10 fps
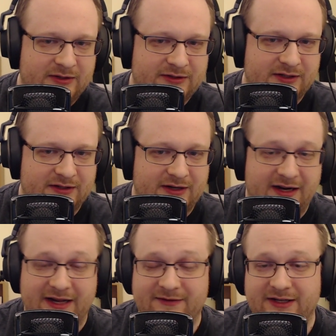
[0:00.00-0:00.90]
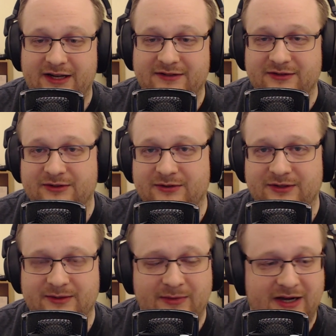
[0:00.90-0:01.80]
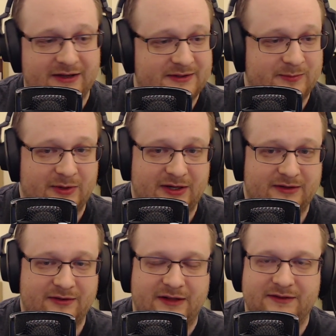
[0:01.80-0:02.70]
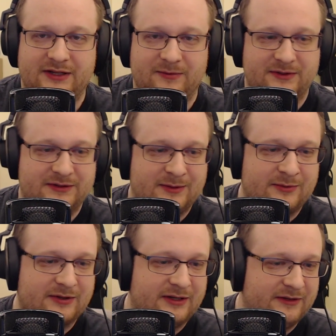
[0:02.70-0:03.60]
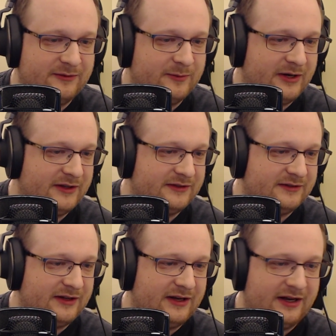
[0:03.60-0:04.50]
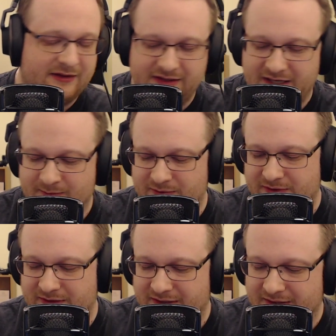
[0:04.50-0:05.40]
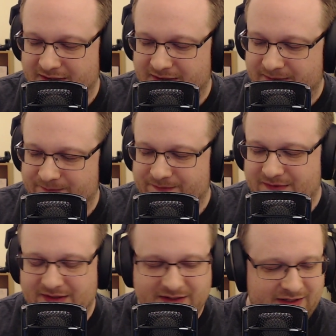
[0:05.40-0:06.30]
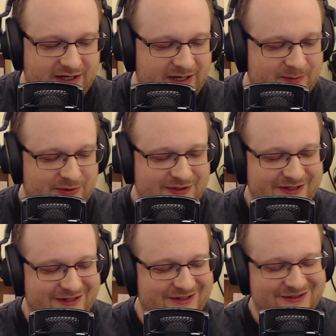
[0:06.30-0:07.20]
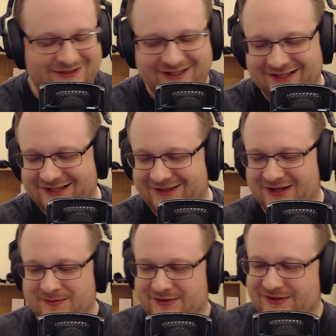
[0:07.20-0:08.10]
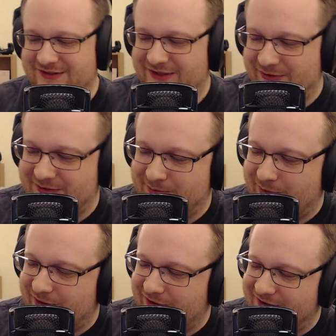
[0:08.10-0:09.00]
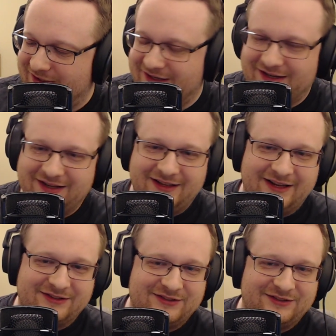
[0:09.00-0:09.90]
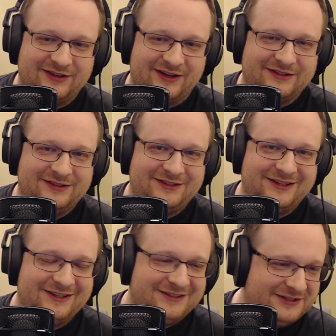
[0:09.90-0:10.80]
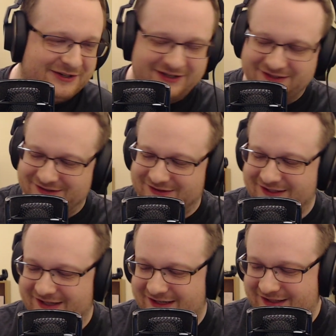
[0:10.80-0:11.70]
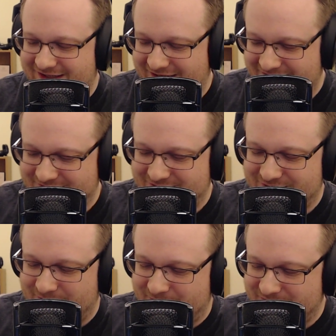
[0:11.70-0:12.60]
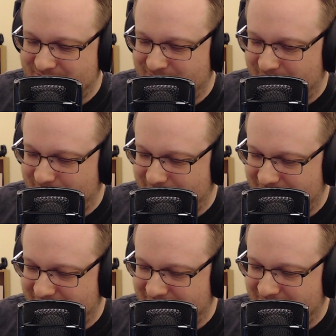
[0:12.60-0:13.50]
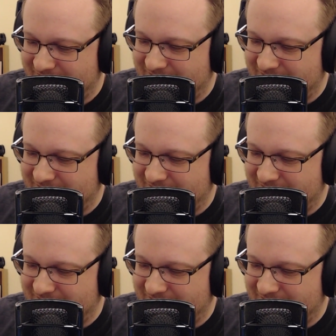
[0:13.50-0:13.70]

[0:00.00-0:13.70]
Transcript: to not have a case included in the box, but you'll have to get one separately if you buy this guy. And the cable, the cable is, here comes the ZEOS part. It sucks. Seriously, it, it has so much memory.